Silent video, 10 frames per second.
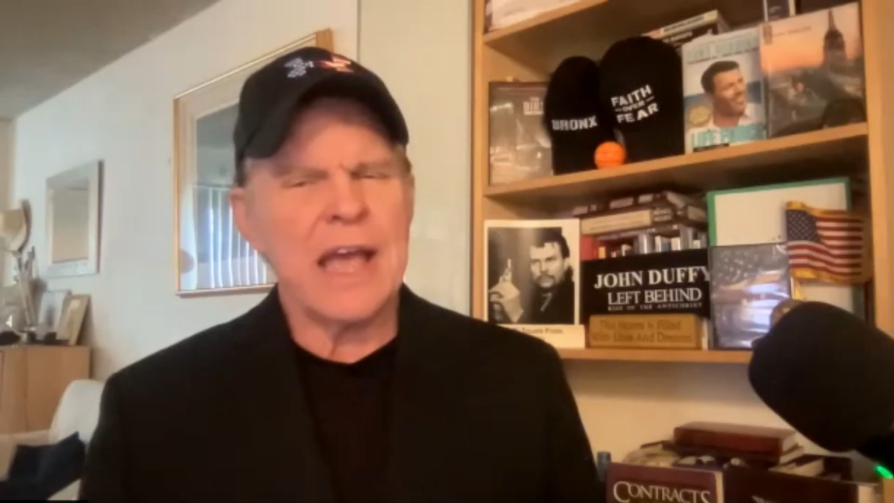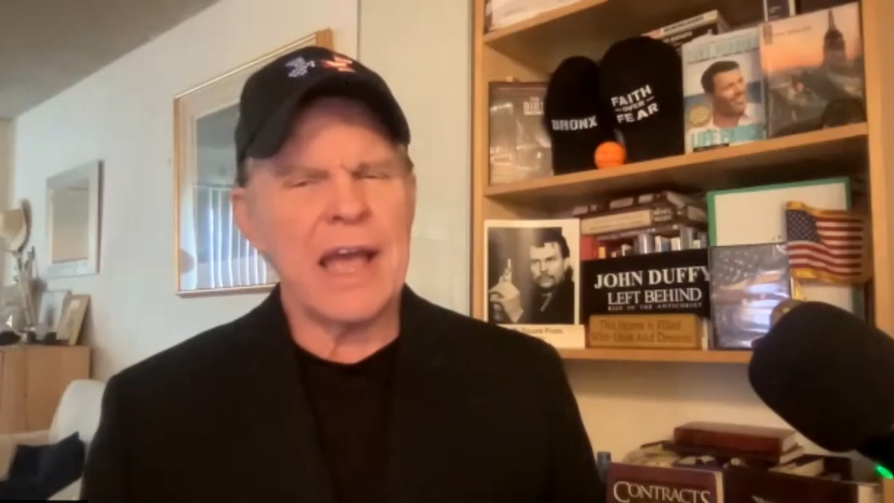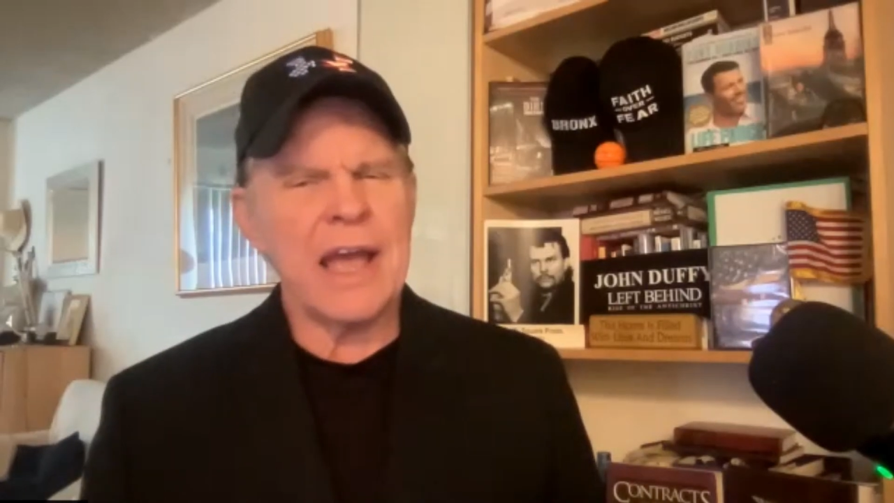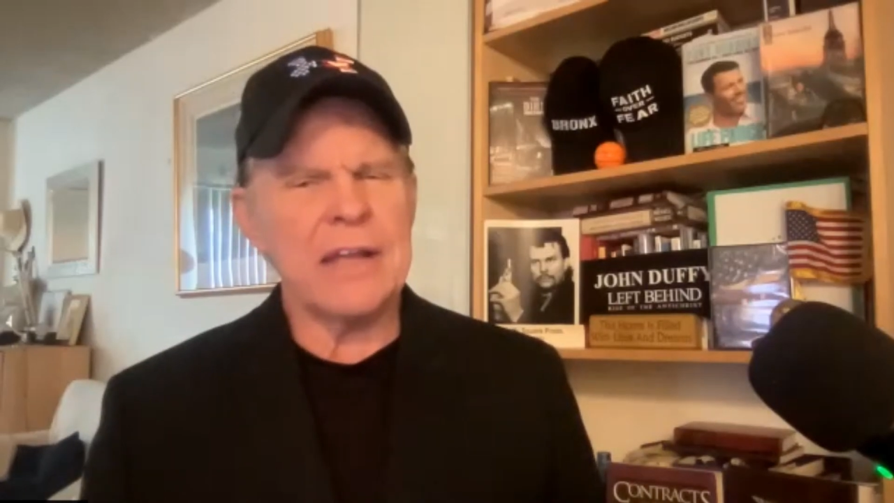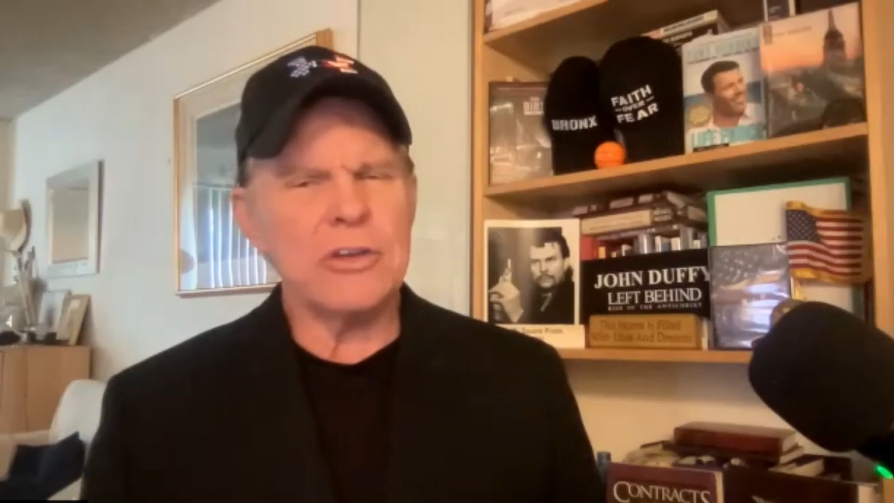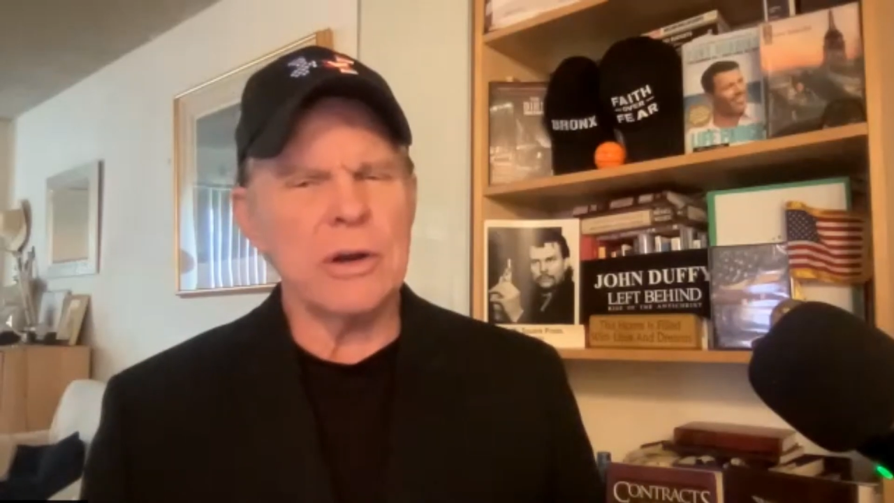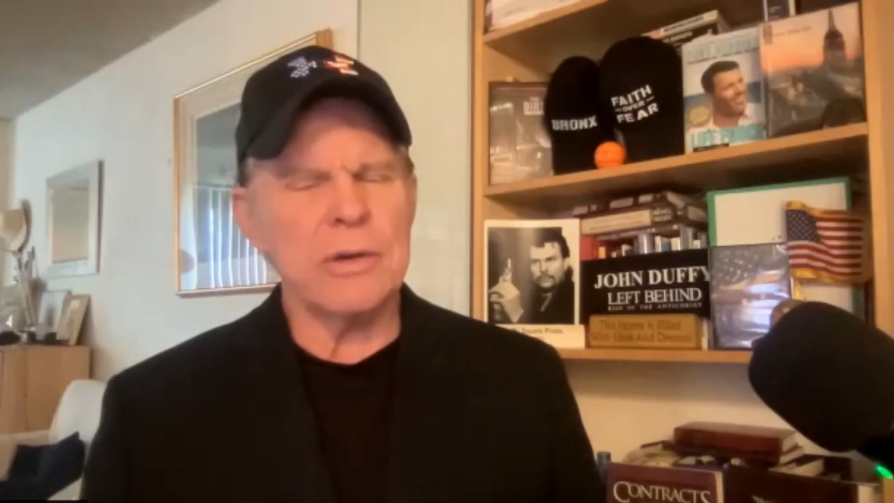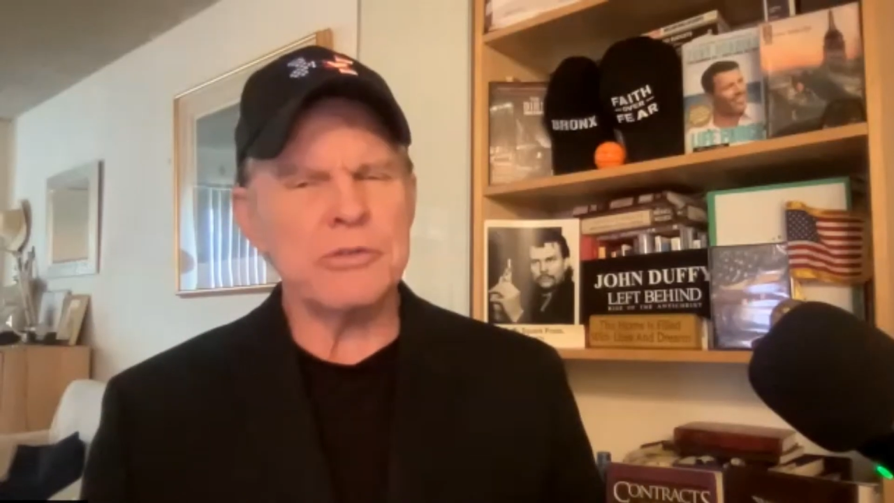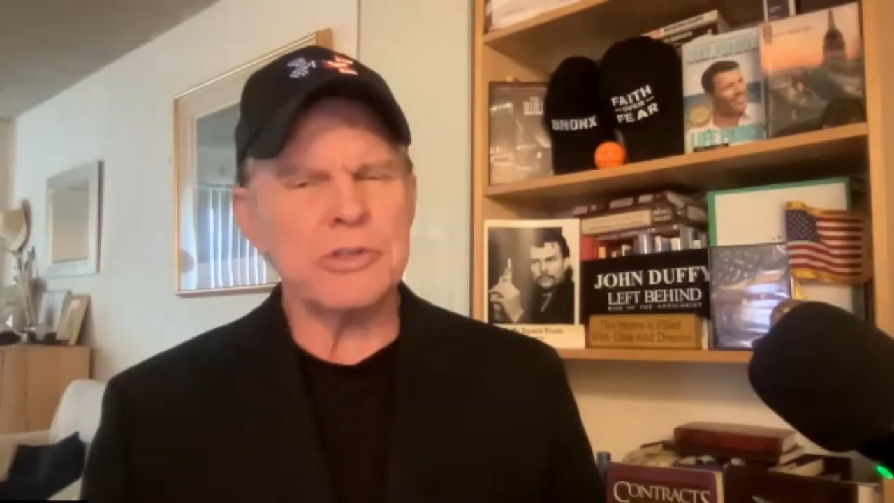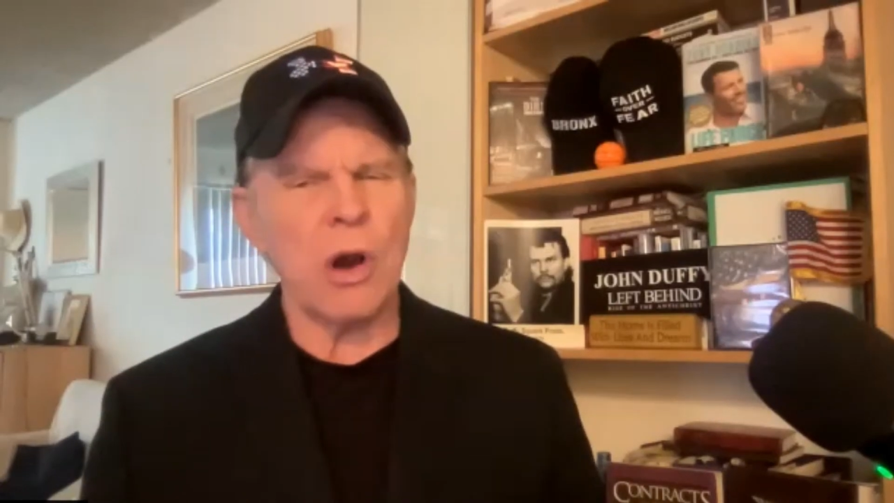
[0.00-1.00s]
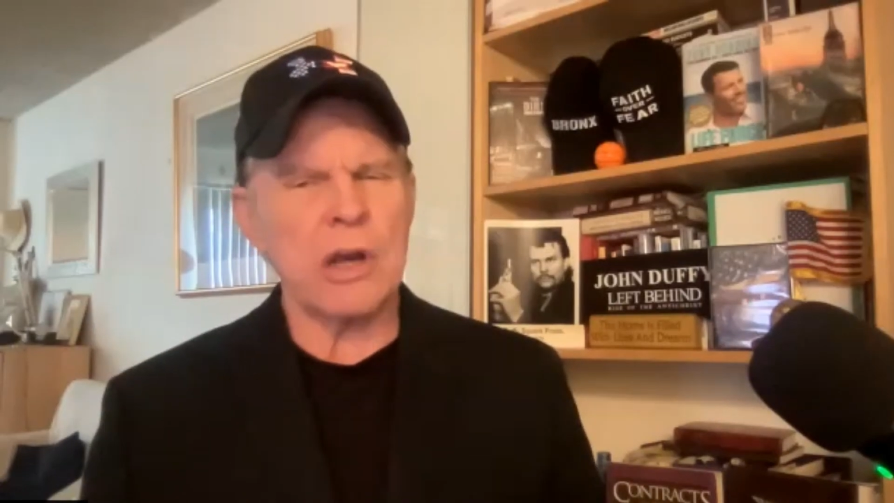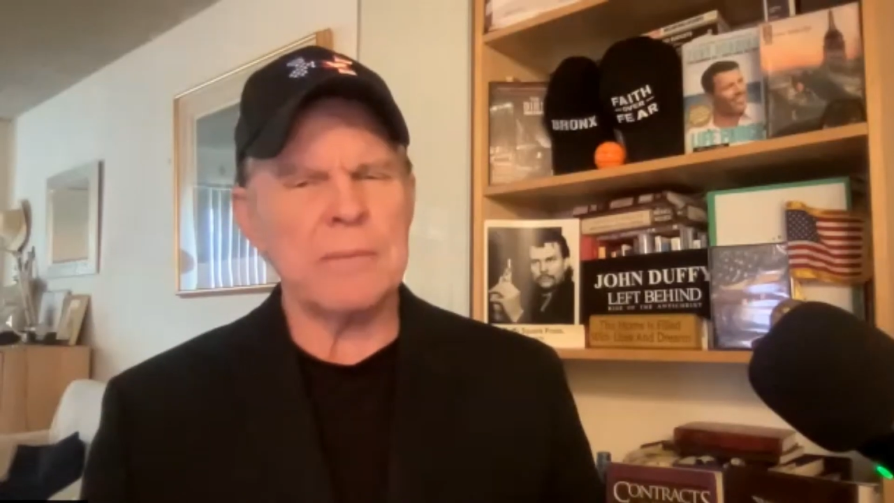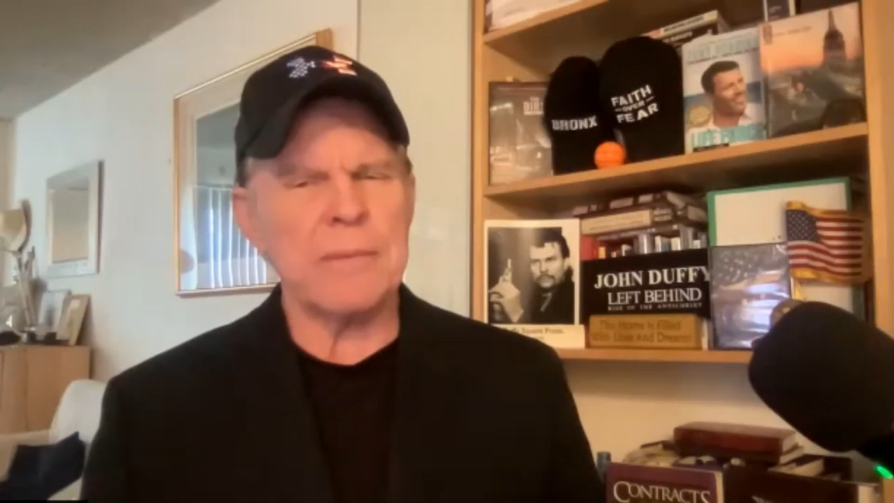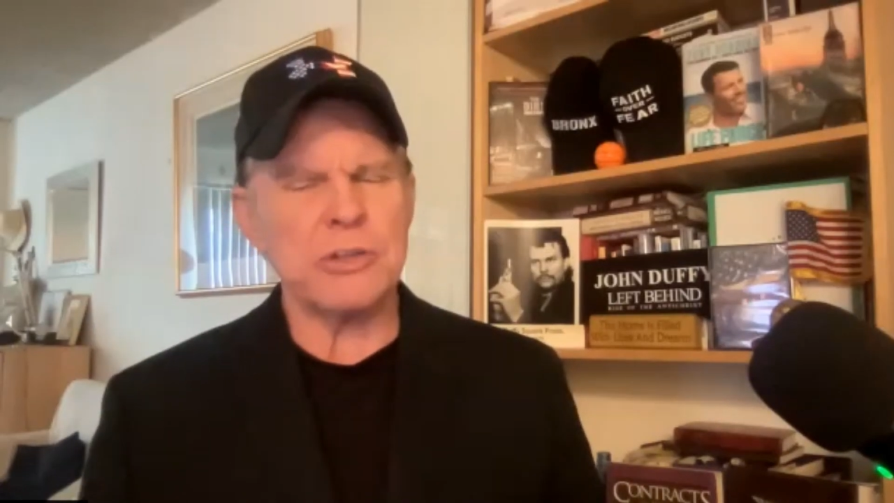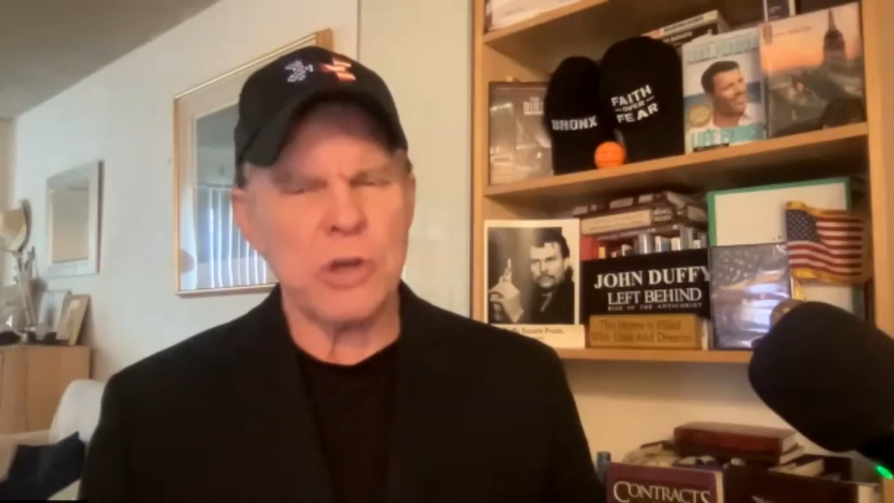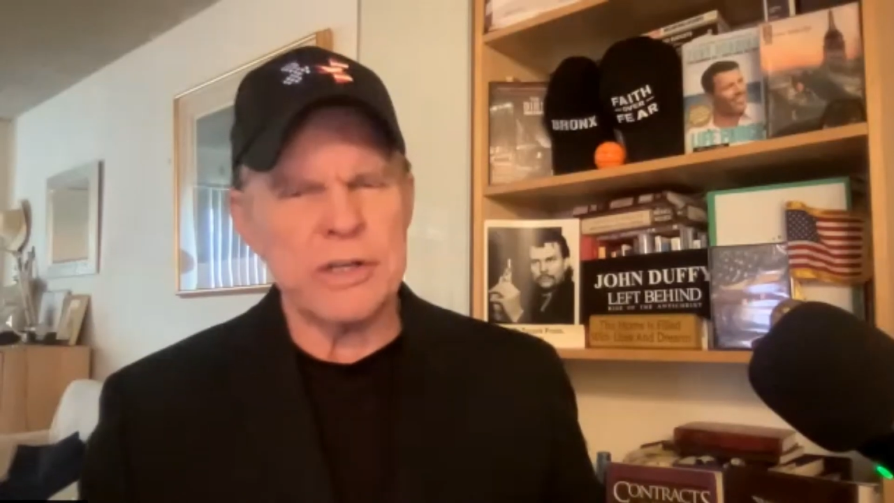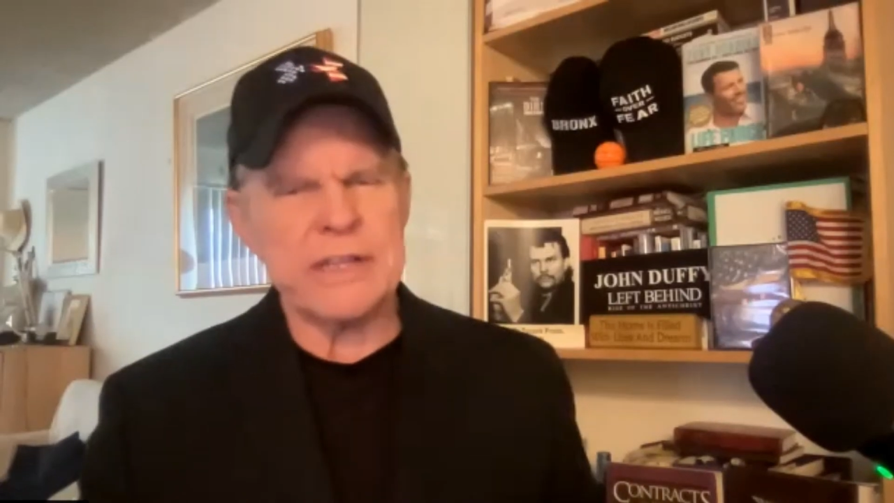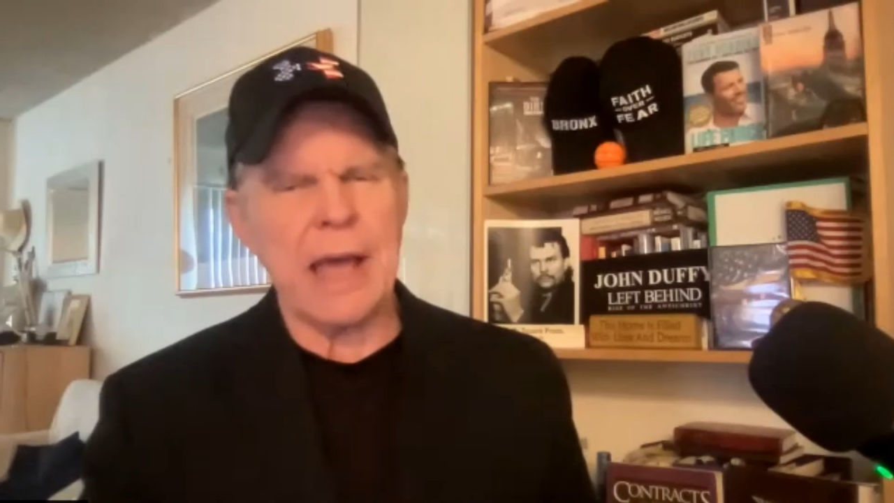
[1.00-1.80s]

And, you know, he was talking about turning